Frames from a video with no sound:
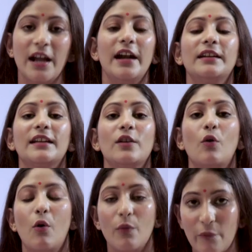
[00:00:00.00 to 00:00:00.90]
It
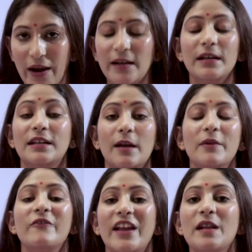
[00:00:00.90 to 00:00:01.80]
can where it can
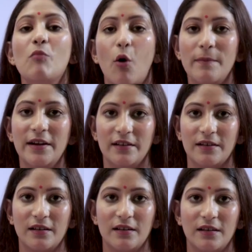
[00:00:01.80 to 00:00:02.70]
be very morbid.
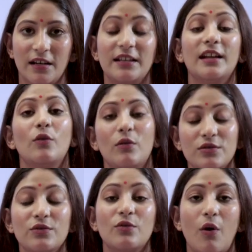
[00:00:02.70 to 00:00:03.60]
It can
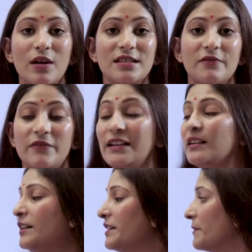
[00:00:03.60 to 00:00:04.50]
also cause
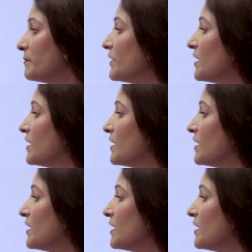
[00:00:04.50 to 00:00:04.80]
fatality.